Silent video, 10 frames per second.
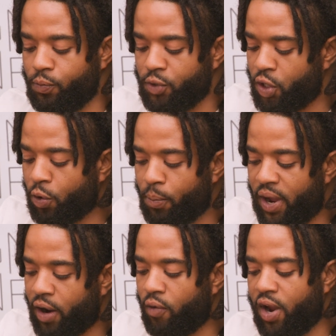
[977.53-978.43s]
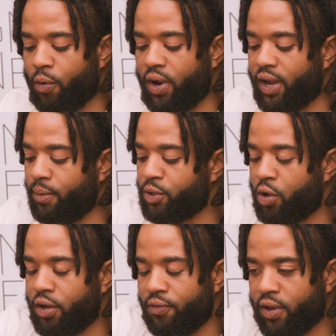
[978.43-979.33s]
circled back around, when I came to
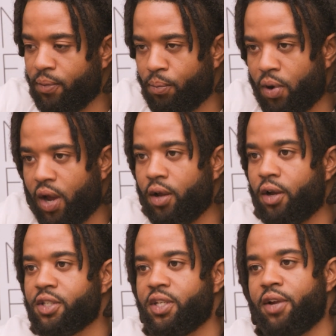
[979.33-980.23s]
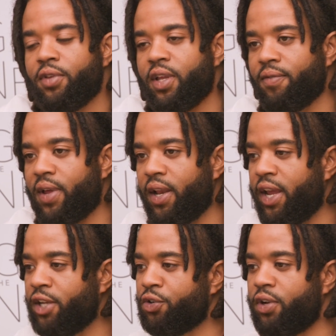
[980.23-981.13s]
start developing products and everything of that
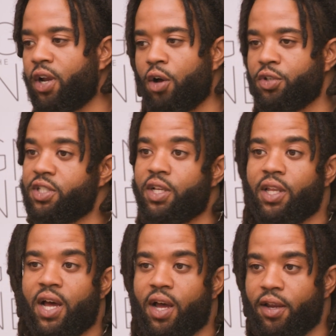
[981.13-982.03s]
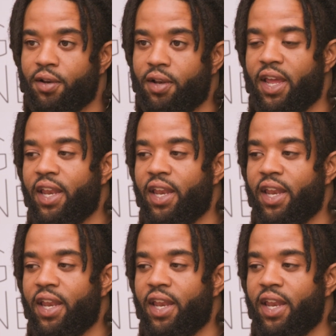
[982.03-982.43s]
nature, it all just aligned.